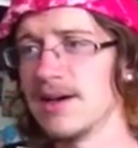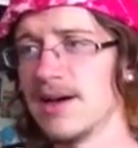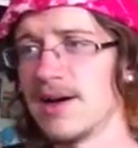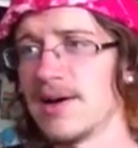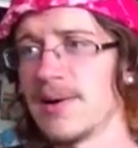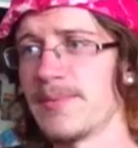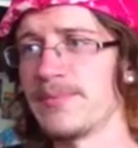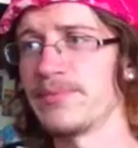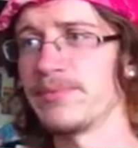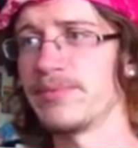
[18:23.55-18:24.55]

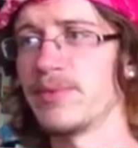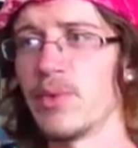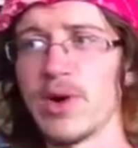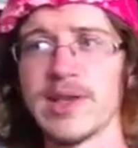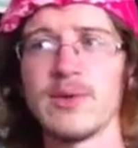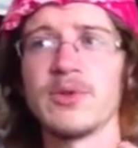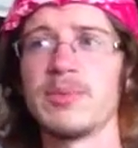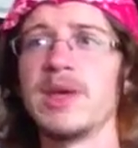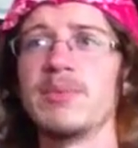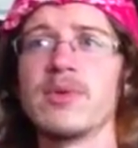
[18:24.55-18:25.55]
um, working with
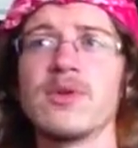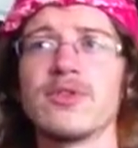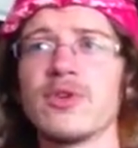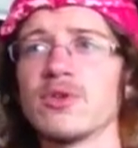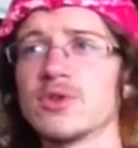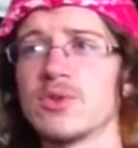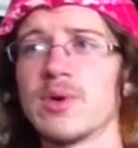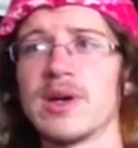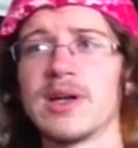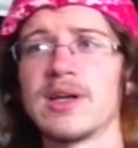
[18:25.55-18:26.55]
people, social
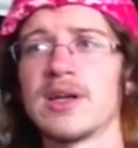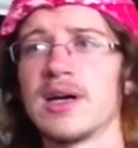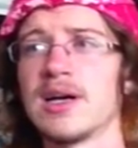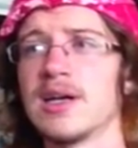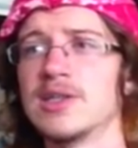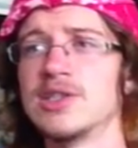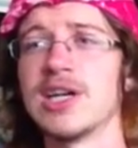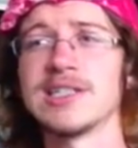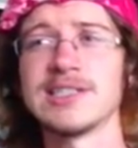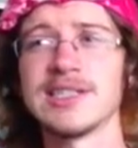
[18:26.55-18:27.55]
work, uh,
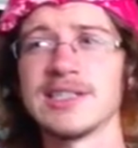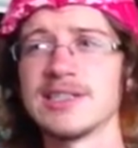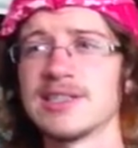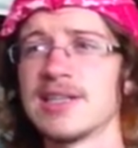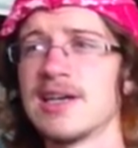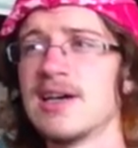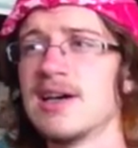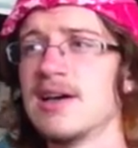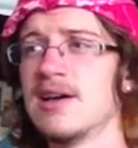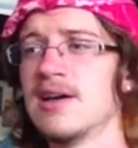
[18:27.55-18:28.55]
justice,
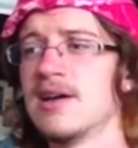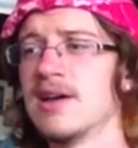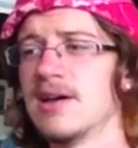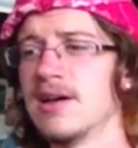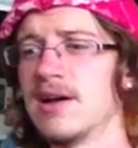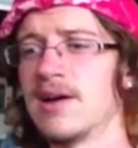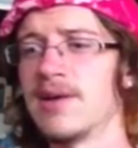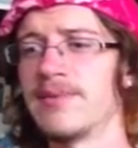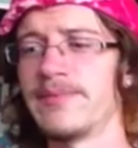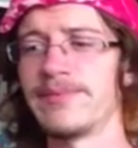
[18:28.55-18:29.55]

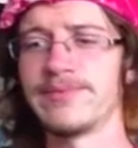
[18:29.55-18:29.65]
um,